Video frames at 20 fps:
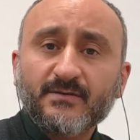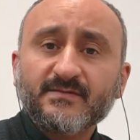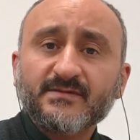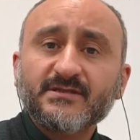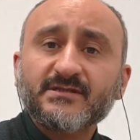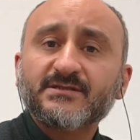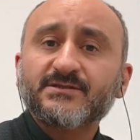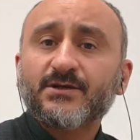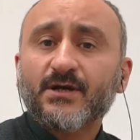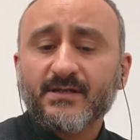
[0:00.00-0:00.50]

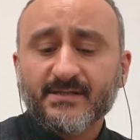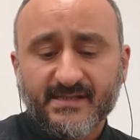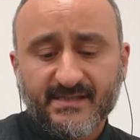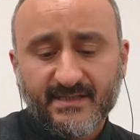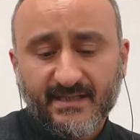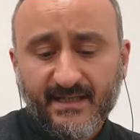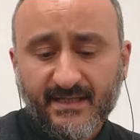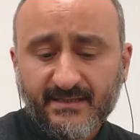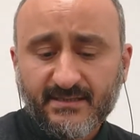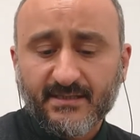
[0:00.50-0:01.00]
poems
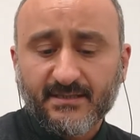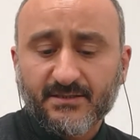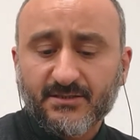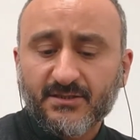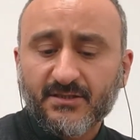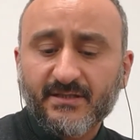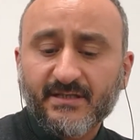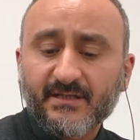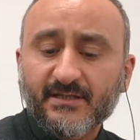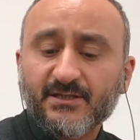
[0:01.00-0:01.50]

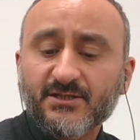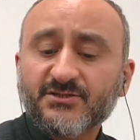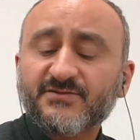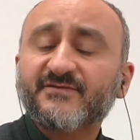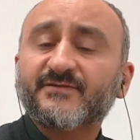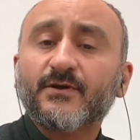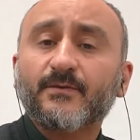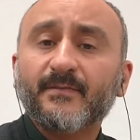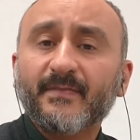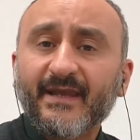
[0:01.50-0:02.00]
translated to
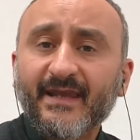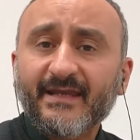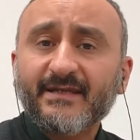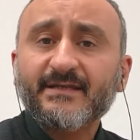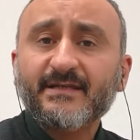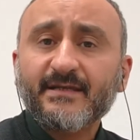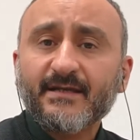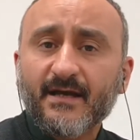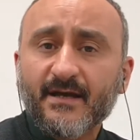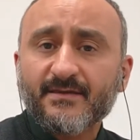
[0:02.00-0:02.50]
English from
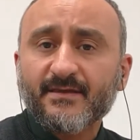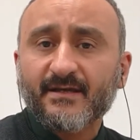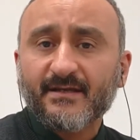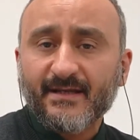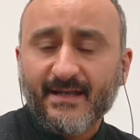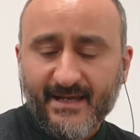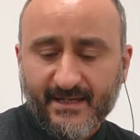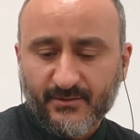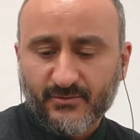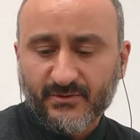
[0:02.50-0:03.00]
any
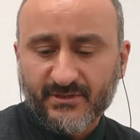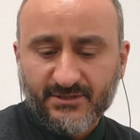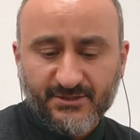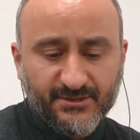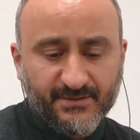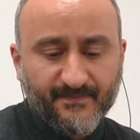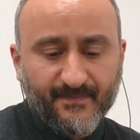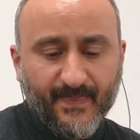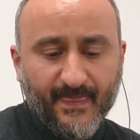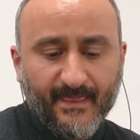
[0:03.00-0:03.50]
other
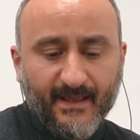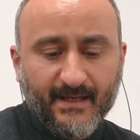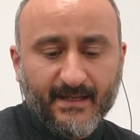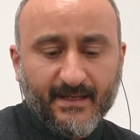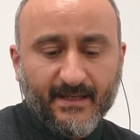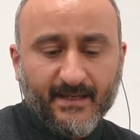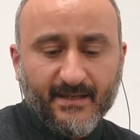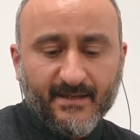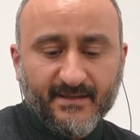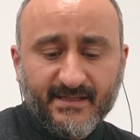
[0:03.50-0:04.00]
language.
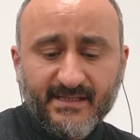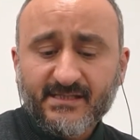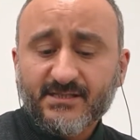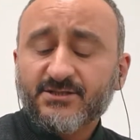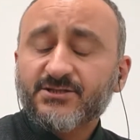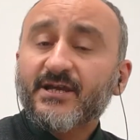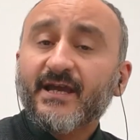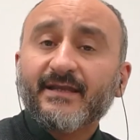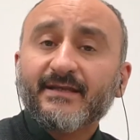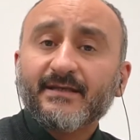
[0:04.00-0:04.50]

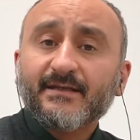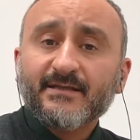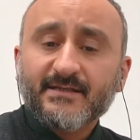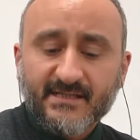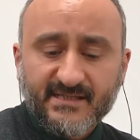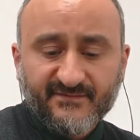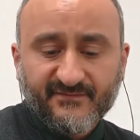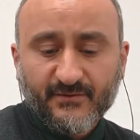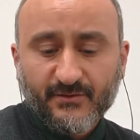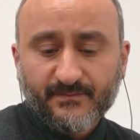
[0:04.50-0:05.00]
This
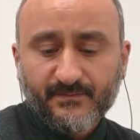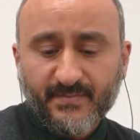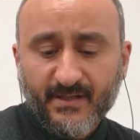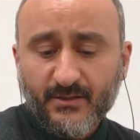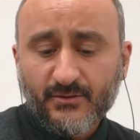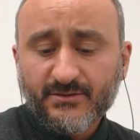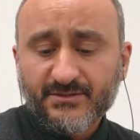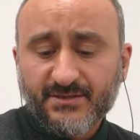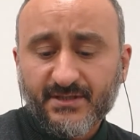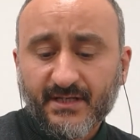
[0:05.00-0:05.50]
channel is for
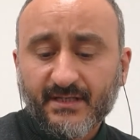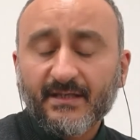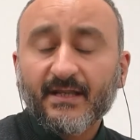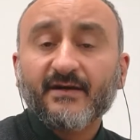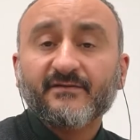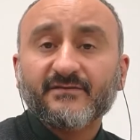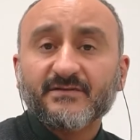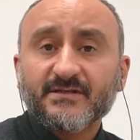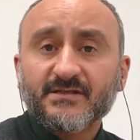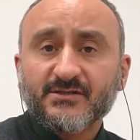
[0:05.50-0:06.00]

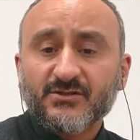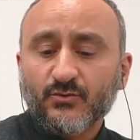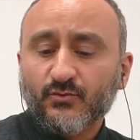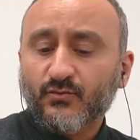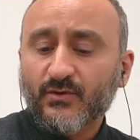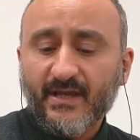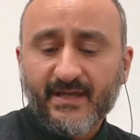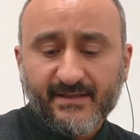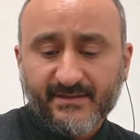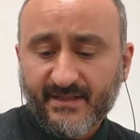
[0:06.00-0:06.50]
poetry
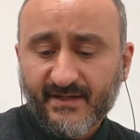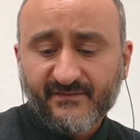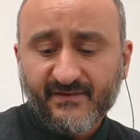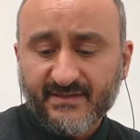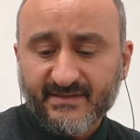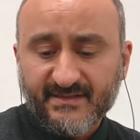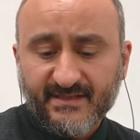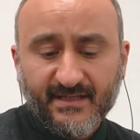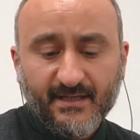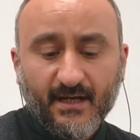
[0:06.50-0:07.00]
lovers
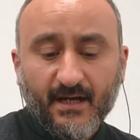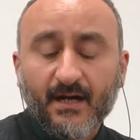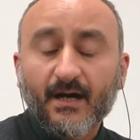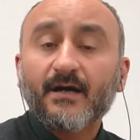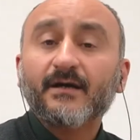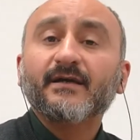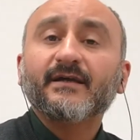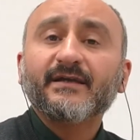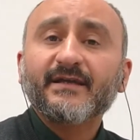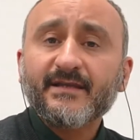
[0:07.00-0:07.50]
wherever they
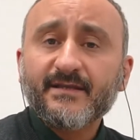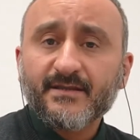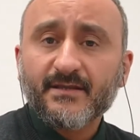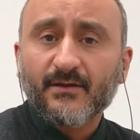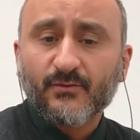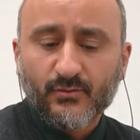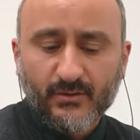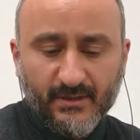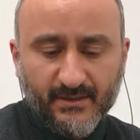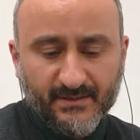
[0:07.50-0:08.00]
are
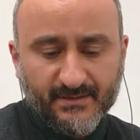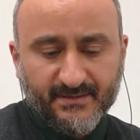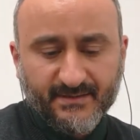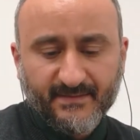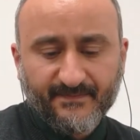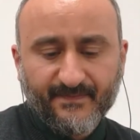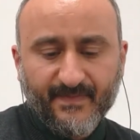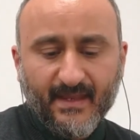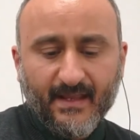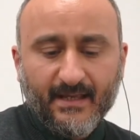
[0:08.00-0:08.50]
in the
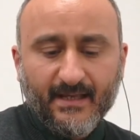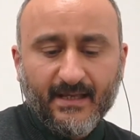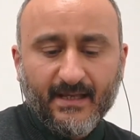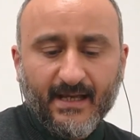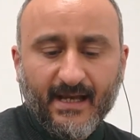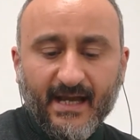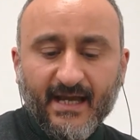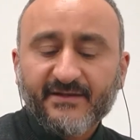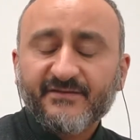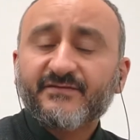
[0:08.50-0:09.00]
world.
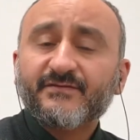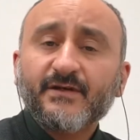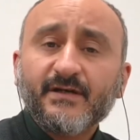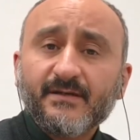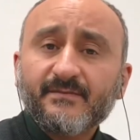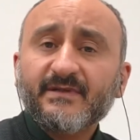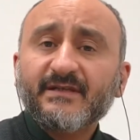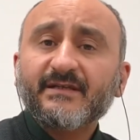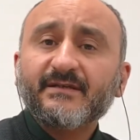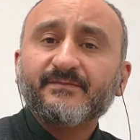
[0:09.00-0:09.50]
I
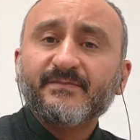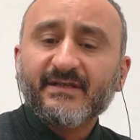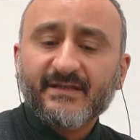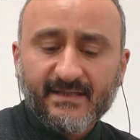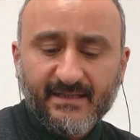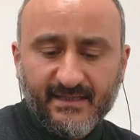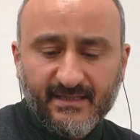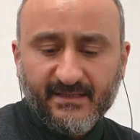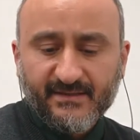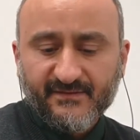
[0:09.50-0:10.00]
firmly
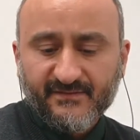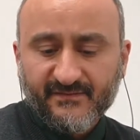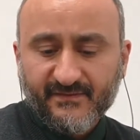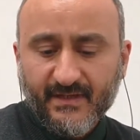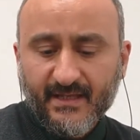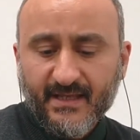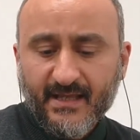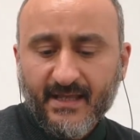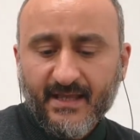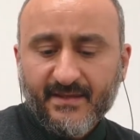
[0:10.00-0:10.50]

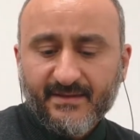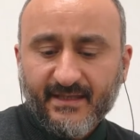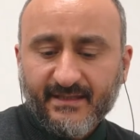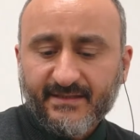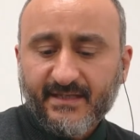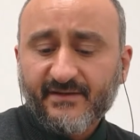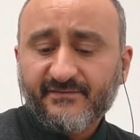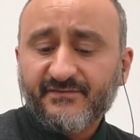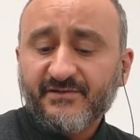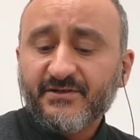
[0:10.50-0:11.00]
believe
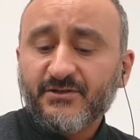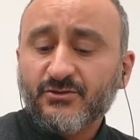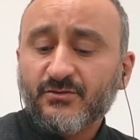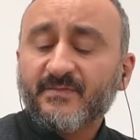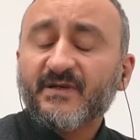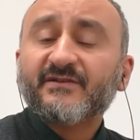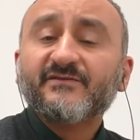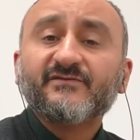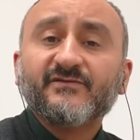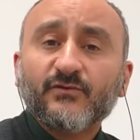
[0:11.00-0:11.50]
that every
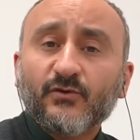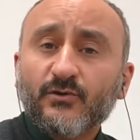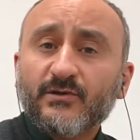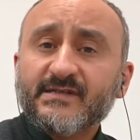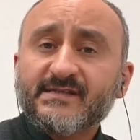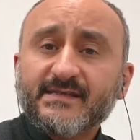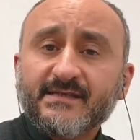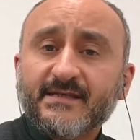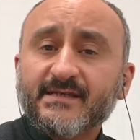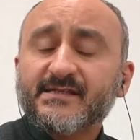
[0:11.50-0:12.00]
human
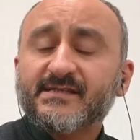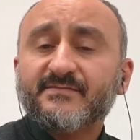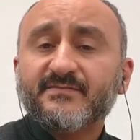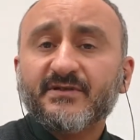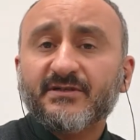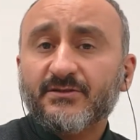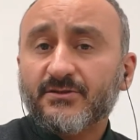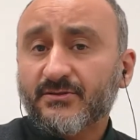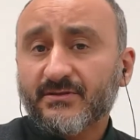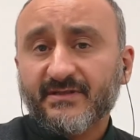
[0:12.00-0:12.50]
voice
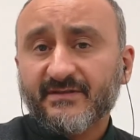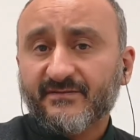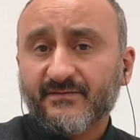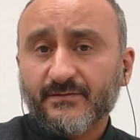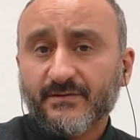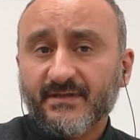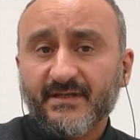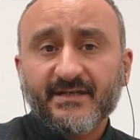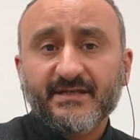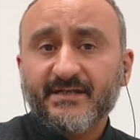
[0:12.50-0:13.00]
is
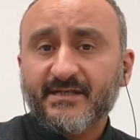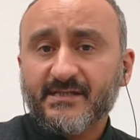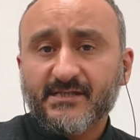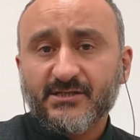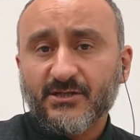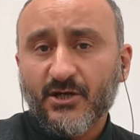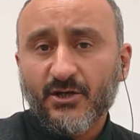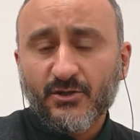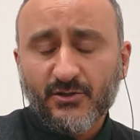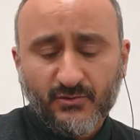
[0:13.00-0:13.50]
beautiful in
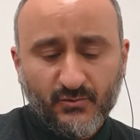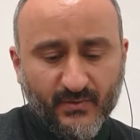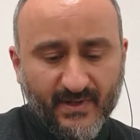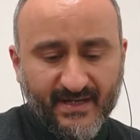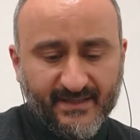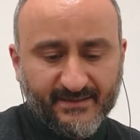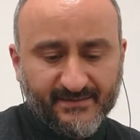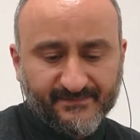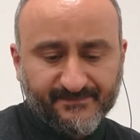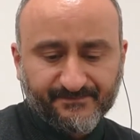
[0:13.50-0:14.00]
its
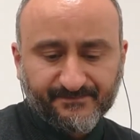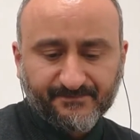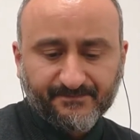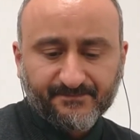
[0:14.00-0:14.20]
own way,